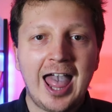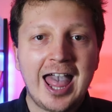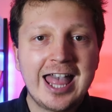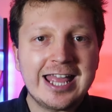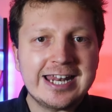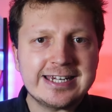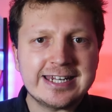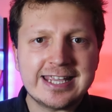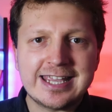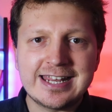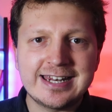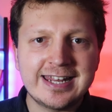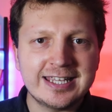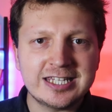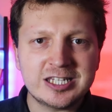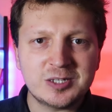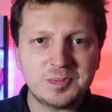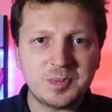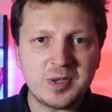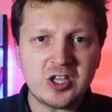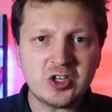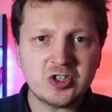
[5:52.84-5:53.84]
And in
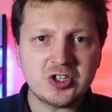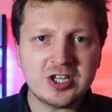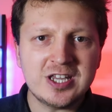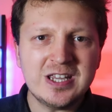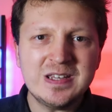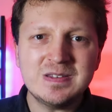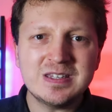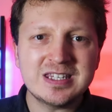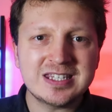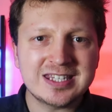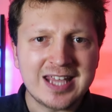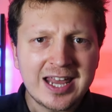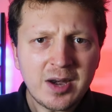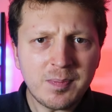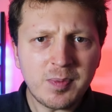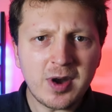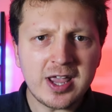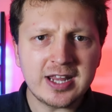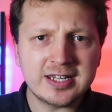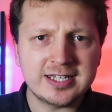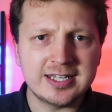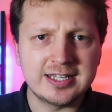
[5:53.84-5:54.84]
his speech, he
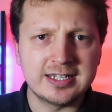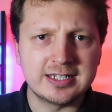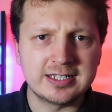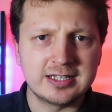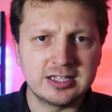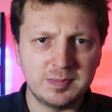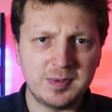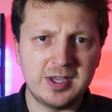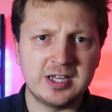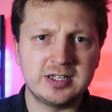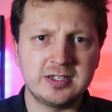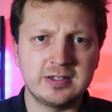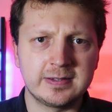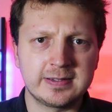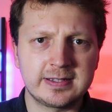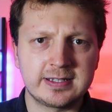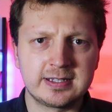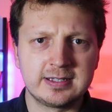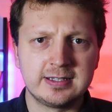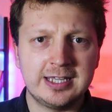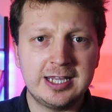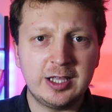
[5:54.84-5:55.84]
celebrated the
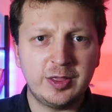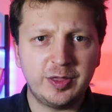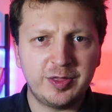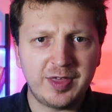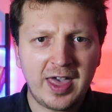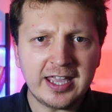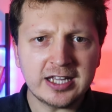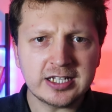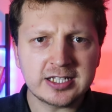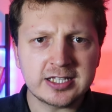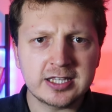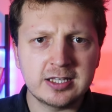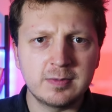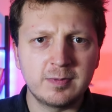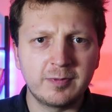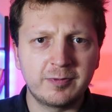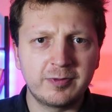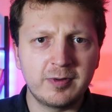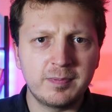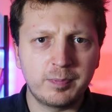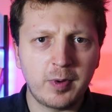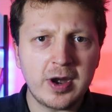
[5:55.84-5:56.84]
Beatles. He thanked
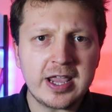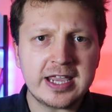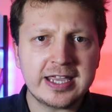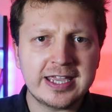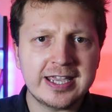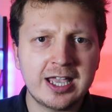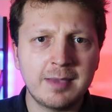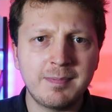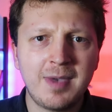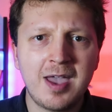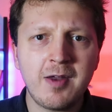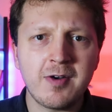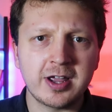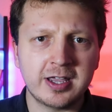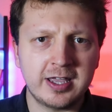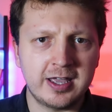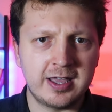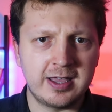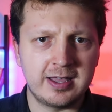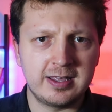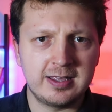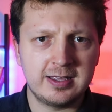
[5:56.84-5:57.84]
them for breaking
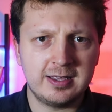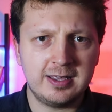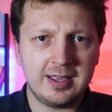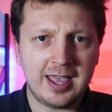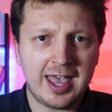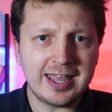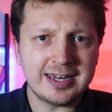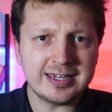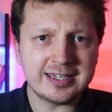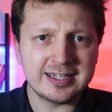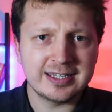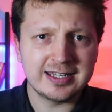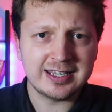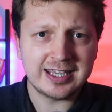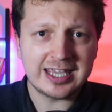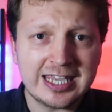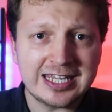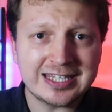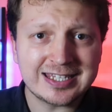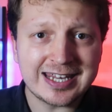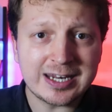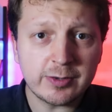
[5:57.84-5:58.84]
America. And
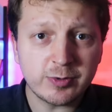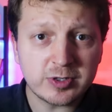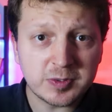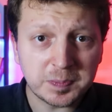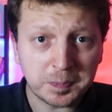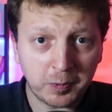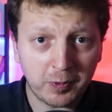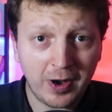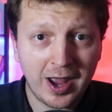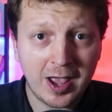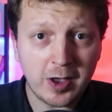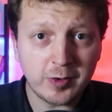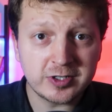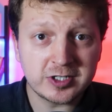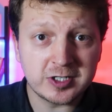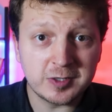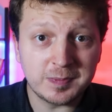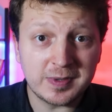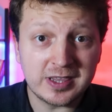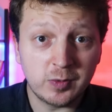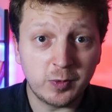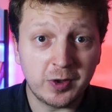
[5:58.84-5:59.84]
he said he was proud
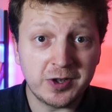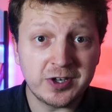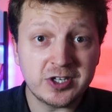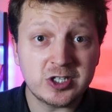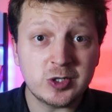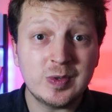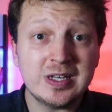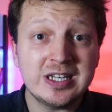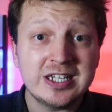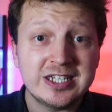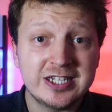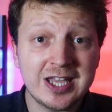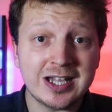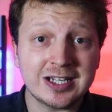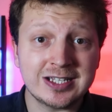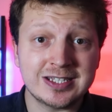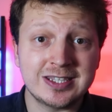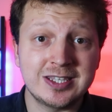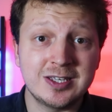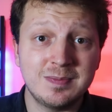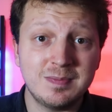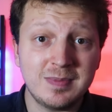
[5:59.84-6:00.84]
to be the one to
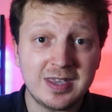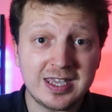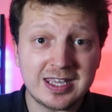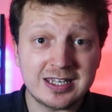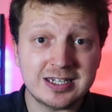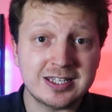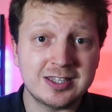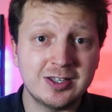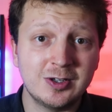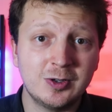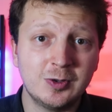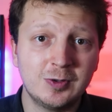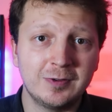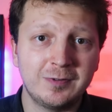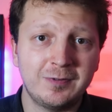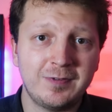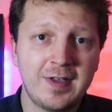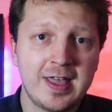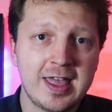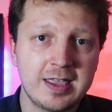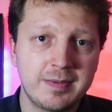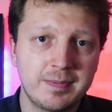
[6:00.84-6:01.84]
induct them into the Hall
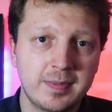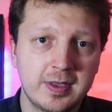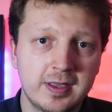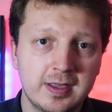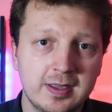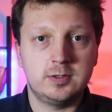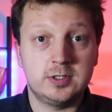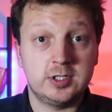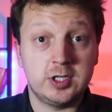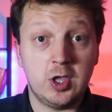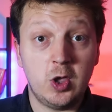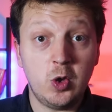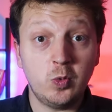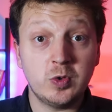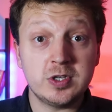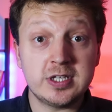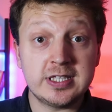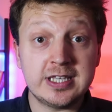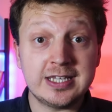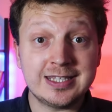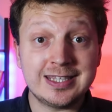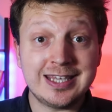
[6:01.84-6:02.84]
of Fame. So
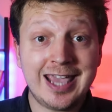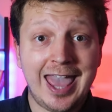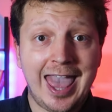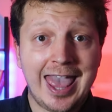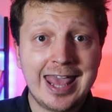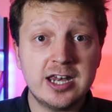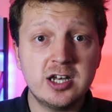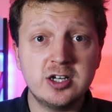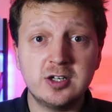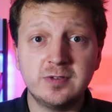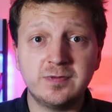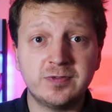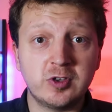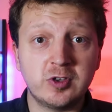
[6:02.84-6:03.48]
was this the end